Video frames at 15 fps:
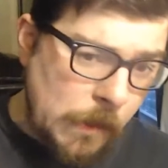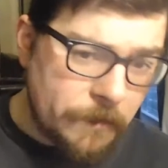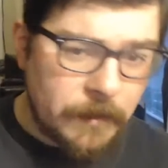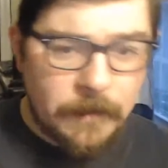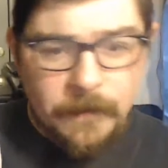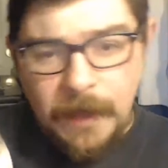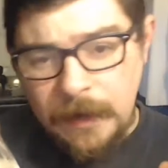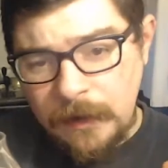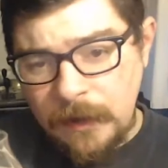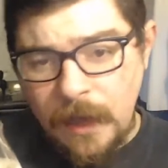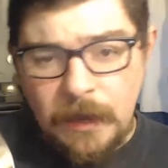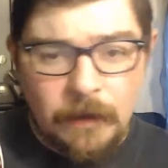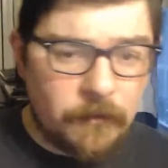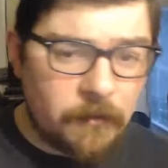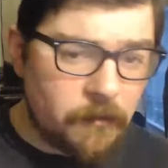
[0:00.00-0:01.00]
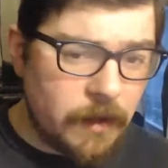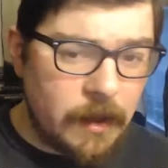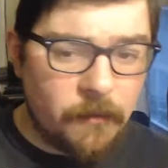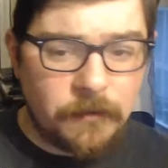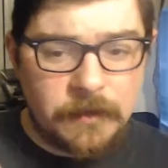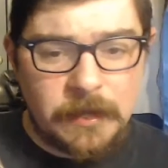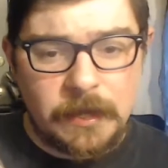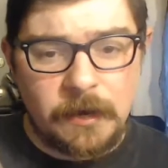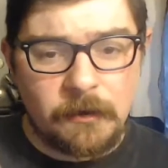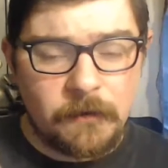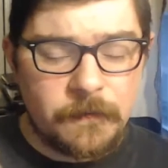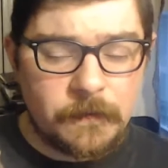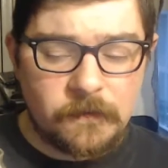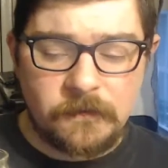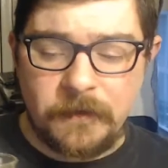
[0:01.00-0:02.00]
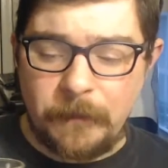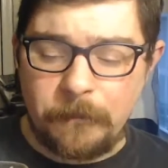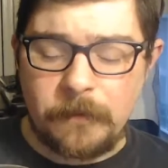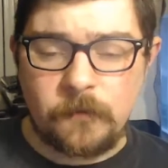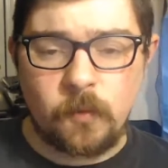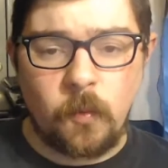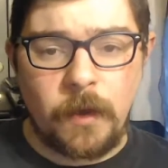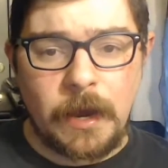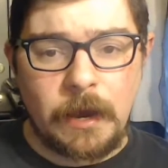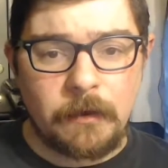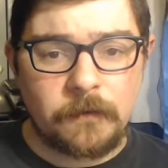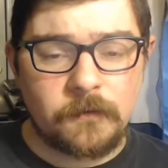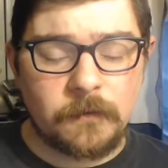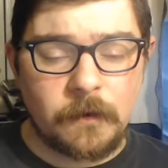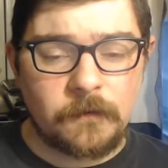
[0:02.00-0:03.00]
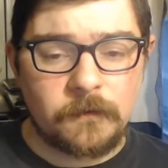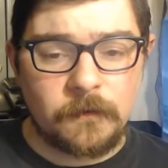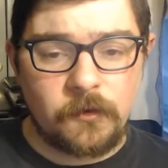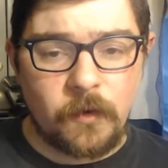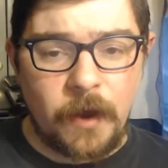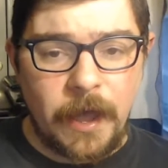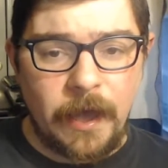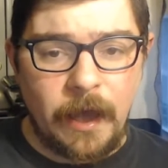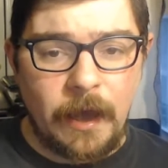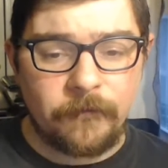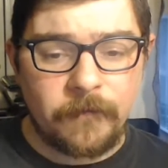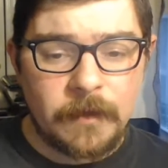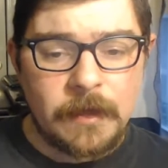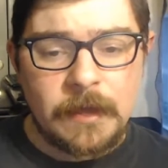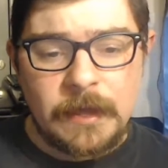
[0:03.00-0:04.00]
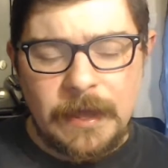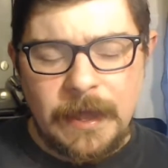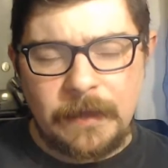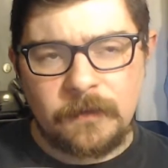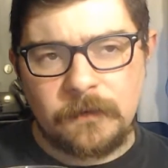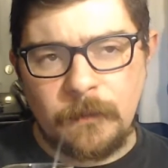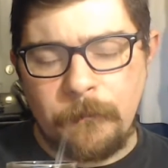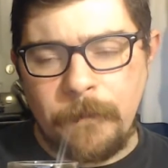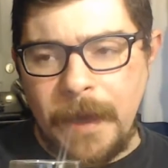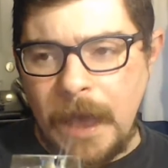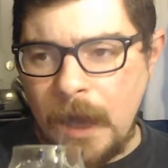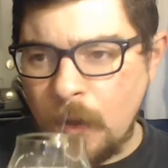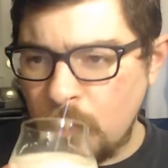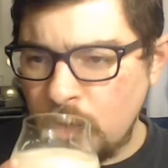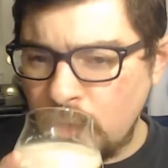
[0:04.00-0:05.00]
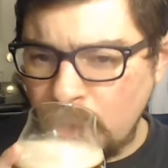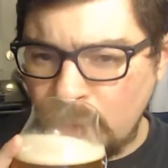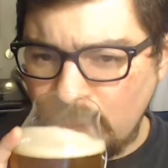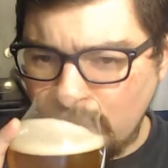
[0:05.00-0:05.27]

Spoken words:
And then kind of around here in the sip is where it starts to dry off. It's about,